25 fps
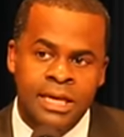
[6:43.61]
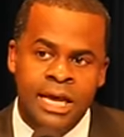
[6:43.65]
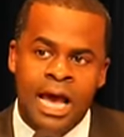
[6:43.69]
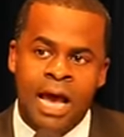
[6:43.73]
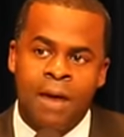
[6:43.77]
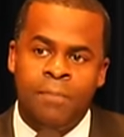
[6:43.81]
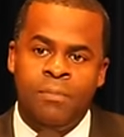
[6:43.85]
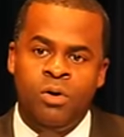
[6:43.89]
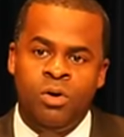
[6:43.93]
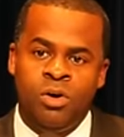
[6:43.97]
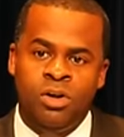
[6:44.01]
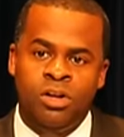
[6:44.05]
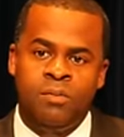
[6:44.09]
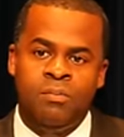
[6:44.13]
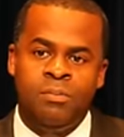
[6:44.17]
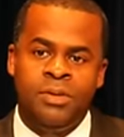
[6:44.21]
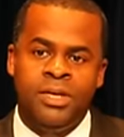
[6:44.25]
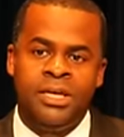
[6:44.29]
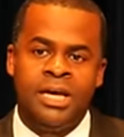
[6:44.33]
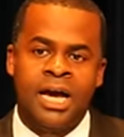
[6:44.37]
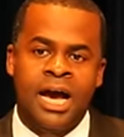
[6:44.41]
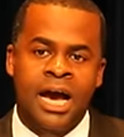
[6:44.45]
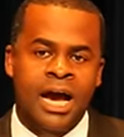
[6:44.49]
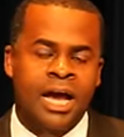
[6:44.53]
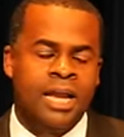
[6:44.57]
I'm going to
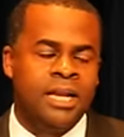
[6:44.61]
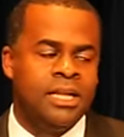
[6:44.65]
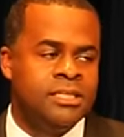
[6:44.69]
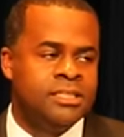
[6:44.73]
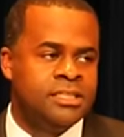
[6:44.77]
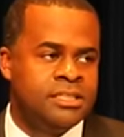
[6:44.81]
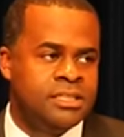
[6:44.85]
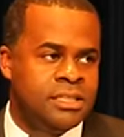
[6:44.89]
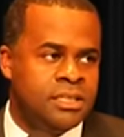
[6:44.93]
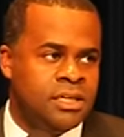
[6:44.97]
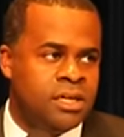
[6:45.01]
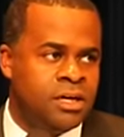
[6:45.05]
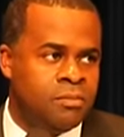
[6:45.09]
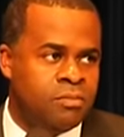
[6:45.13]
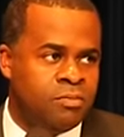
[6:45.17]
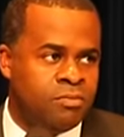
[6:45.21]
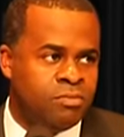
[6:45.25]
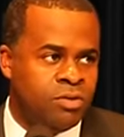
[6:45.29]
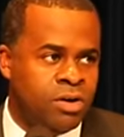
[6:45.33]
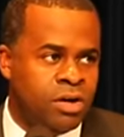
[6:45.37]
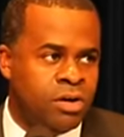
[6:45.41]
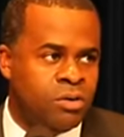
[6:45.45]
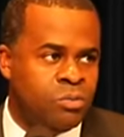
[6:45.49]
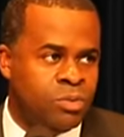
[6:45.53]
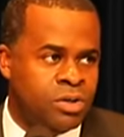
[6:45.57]
be honest and
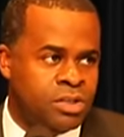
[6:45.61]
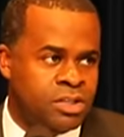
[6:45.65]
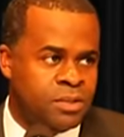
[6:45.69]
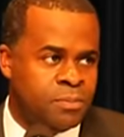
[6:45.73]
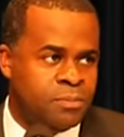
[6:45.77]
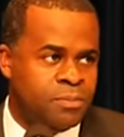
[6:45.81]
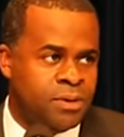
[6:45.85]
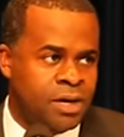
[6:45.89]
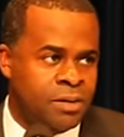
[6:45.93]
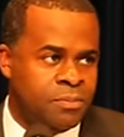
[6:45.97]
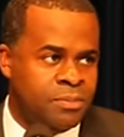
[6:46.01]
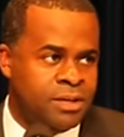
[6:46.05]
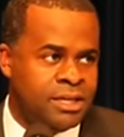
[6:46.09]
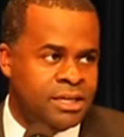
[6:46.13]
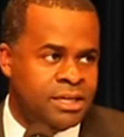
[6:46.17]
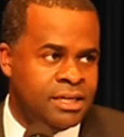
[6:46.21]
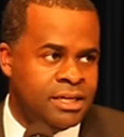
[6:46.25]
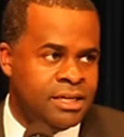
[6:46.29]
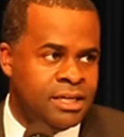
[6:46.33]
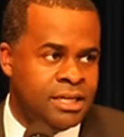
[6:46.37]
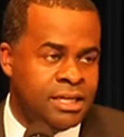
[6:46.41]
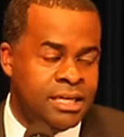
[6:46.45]
upfront with the public